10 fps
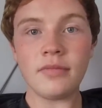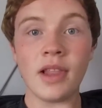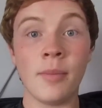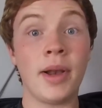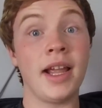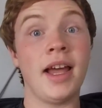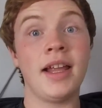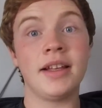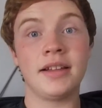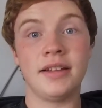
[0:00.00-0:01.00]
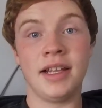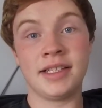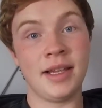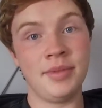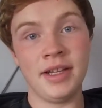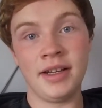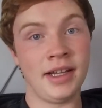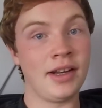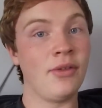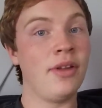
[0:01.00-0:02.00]
But I got accepted and
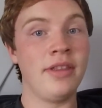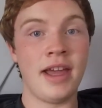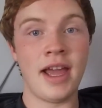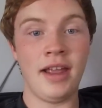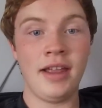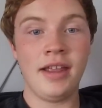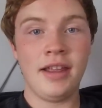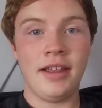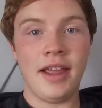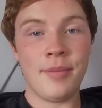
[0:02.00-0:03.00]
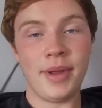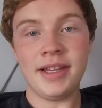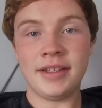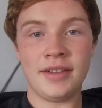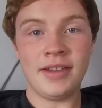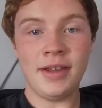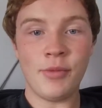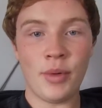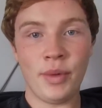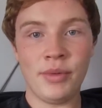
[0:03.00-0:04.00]
got to go on that. And basically
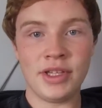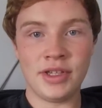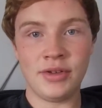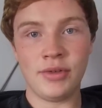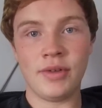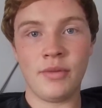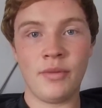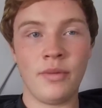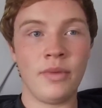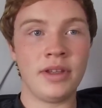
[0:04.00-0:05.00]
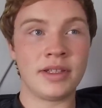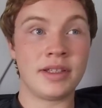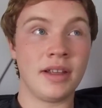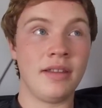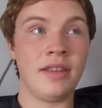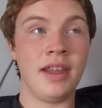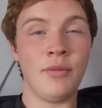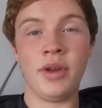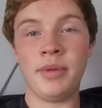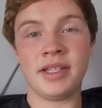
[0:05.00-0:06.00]
what we would do was
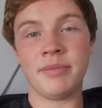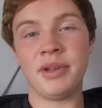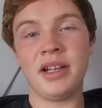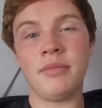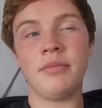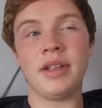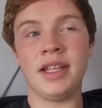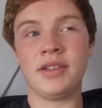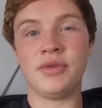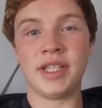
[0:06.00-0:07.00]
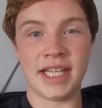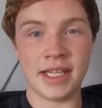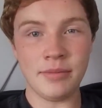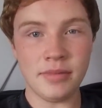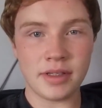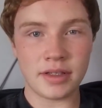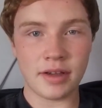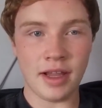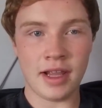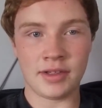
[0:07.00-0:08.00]
we'd be split up into teams.
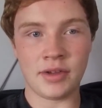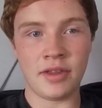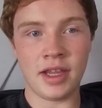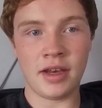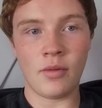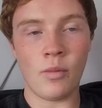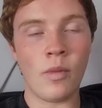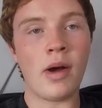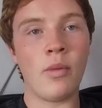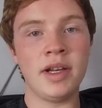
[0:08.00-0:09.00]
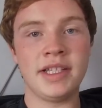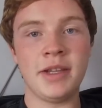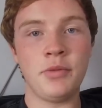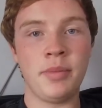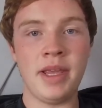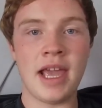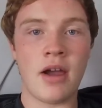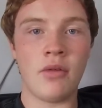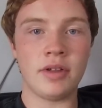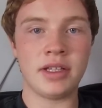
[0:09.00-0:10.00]
And so then while one team would be
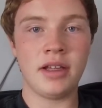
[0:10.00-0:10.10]
out